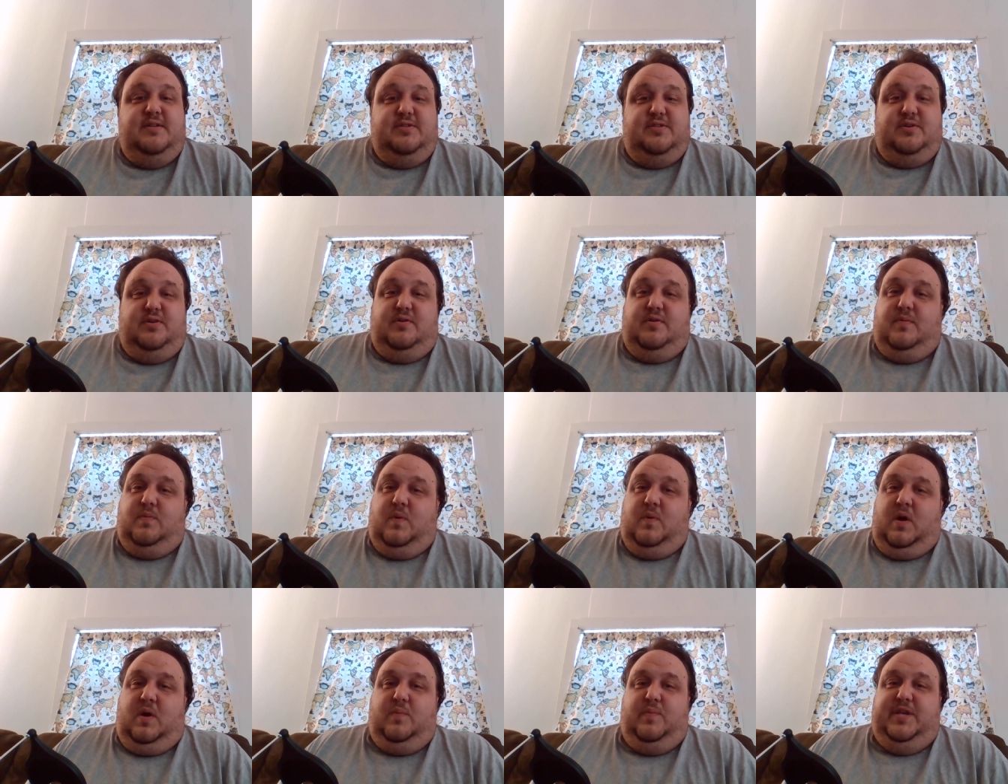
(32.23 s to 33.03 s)
So
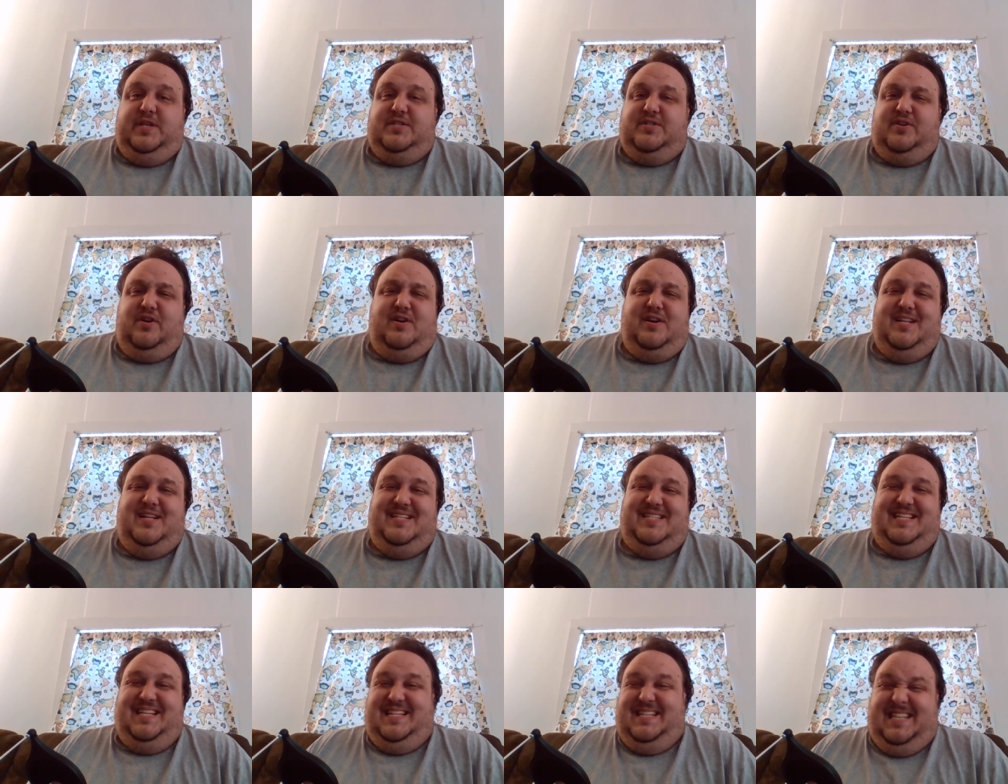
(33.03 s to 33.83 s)
our week
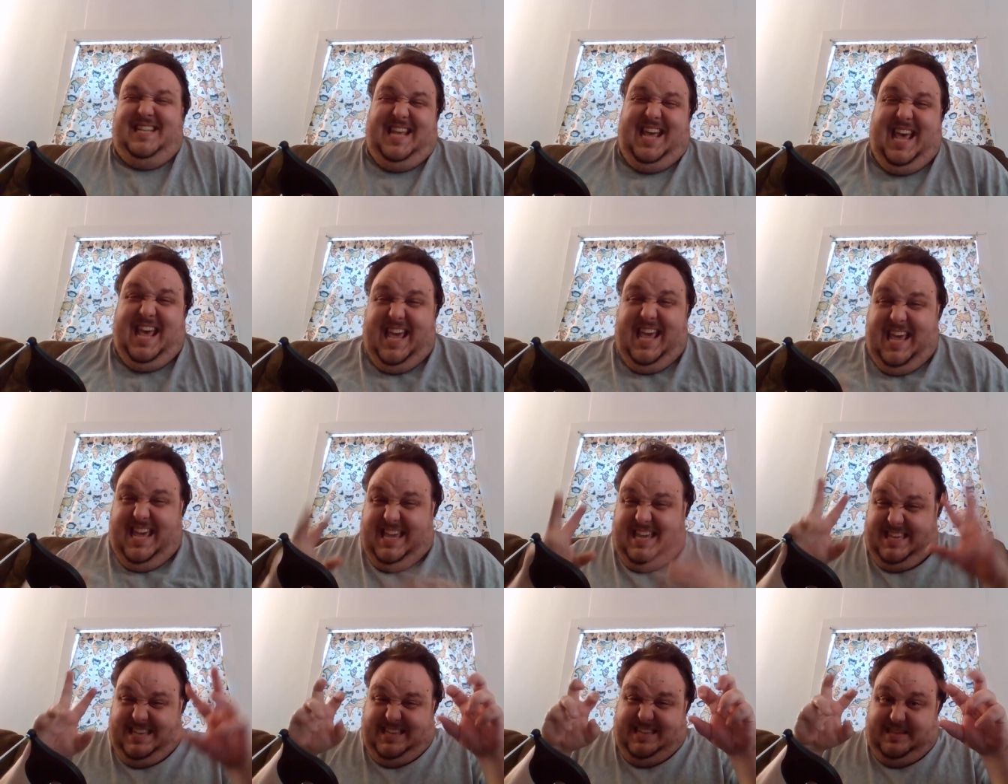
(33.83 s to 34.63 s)
started
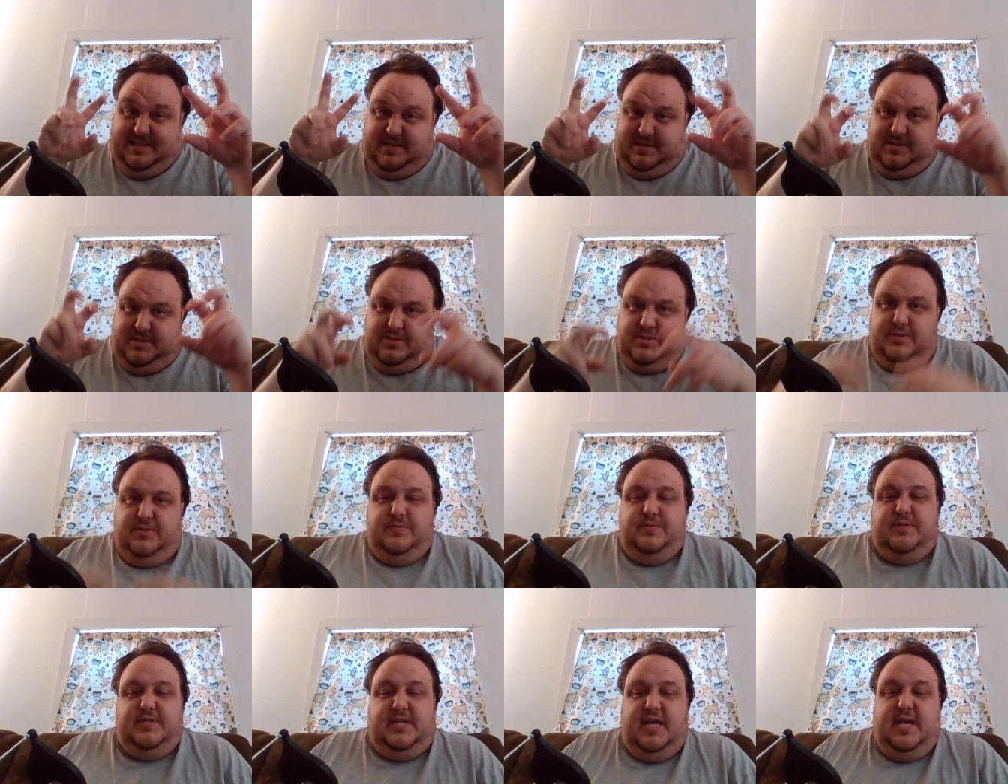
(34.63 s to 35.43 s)
today,
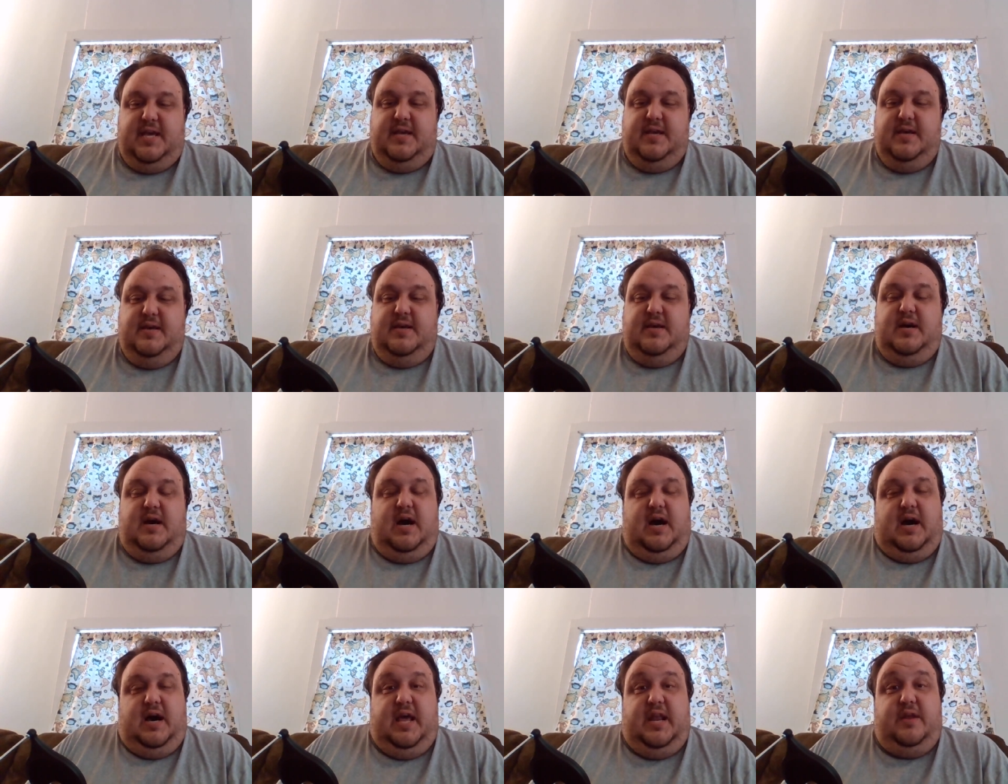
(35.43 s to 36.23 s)
Tuesday,
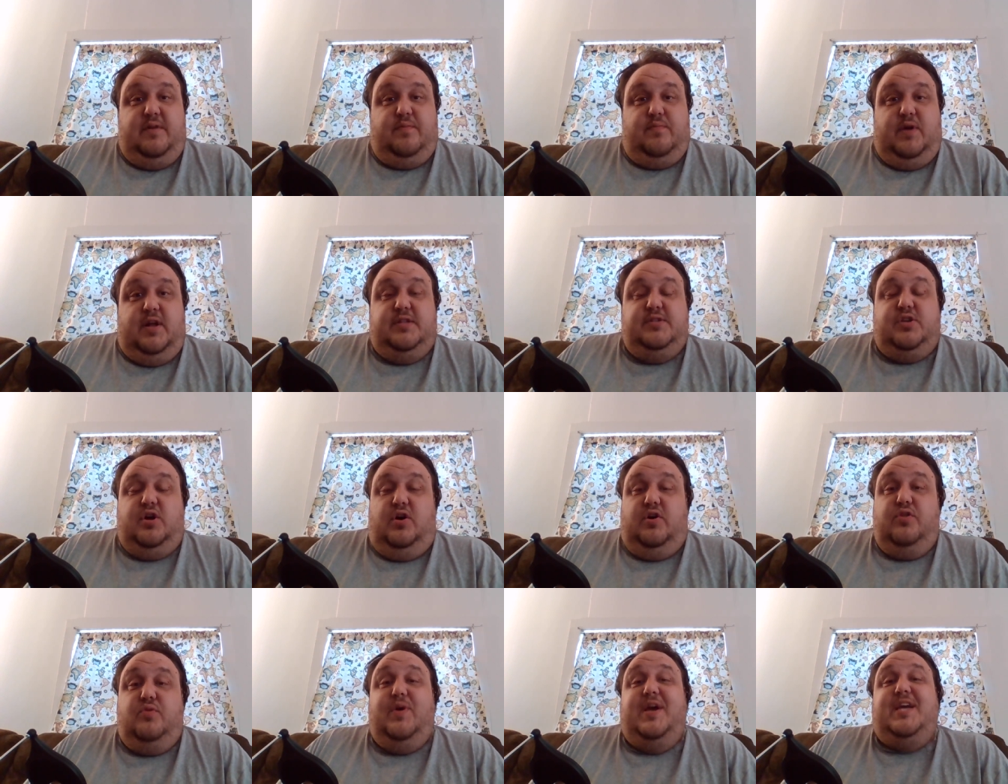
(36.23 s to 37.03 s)
uh, and it runs
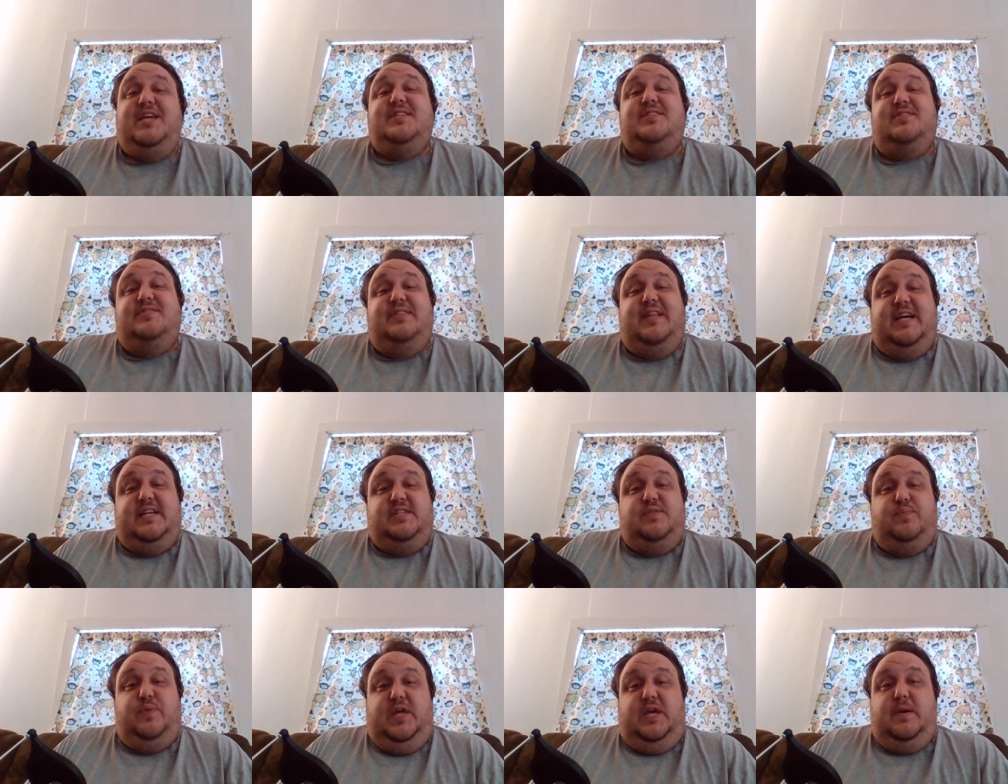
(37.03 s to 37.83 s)
all the way until
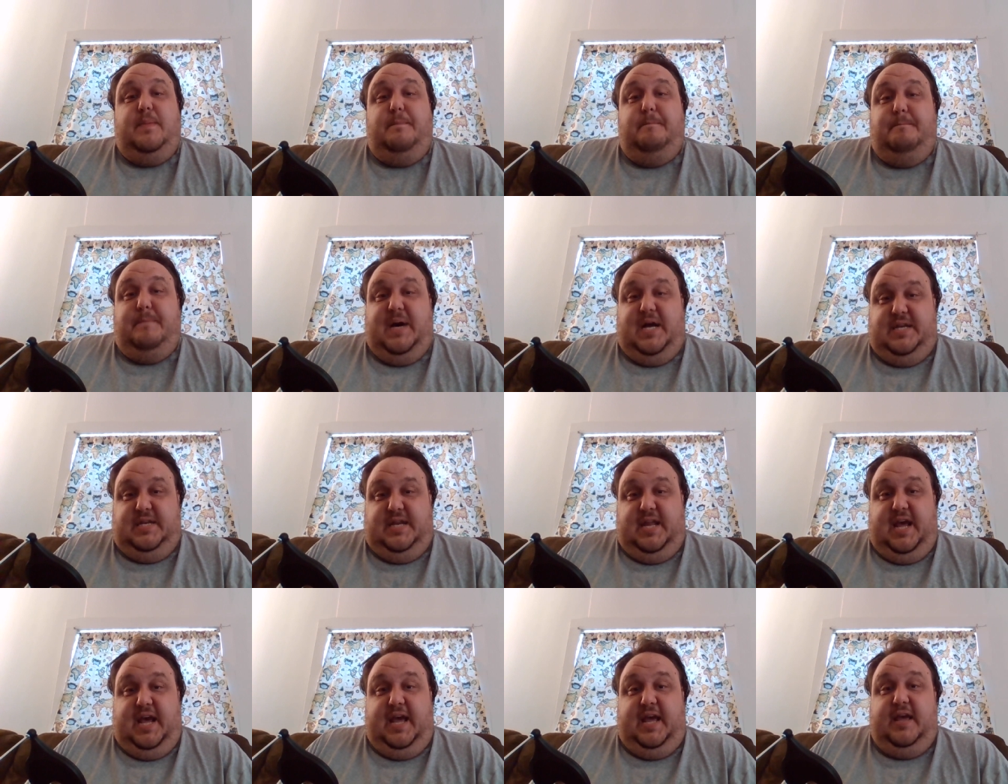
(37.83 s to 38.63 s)
next week,
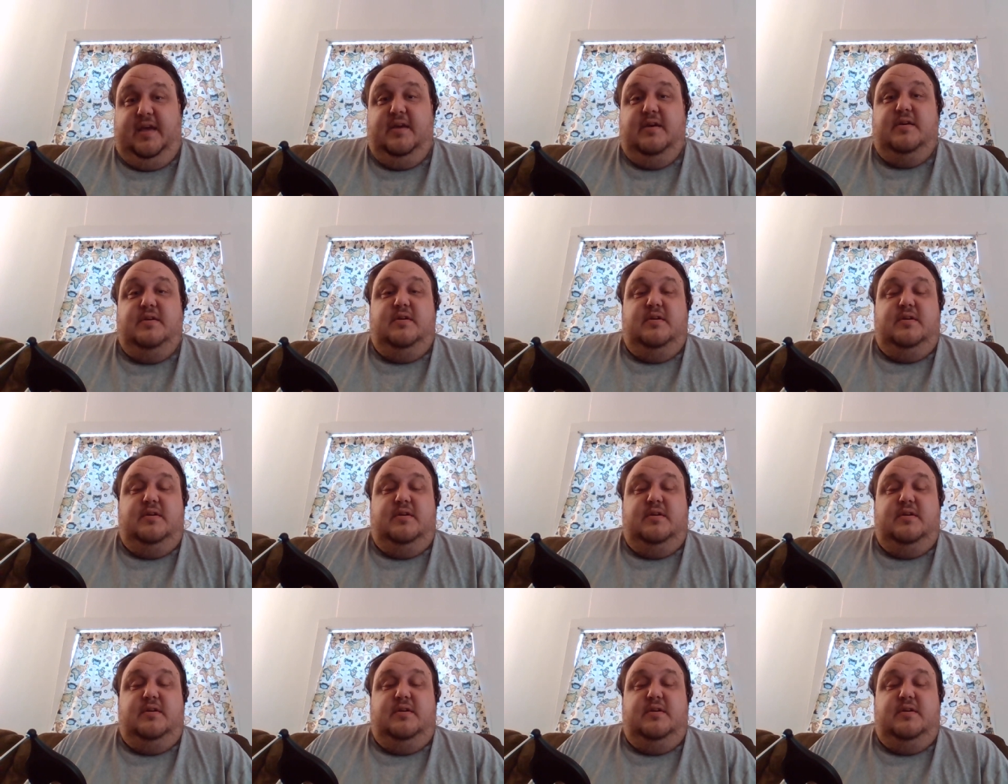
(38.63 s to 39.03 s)
Monday.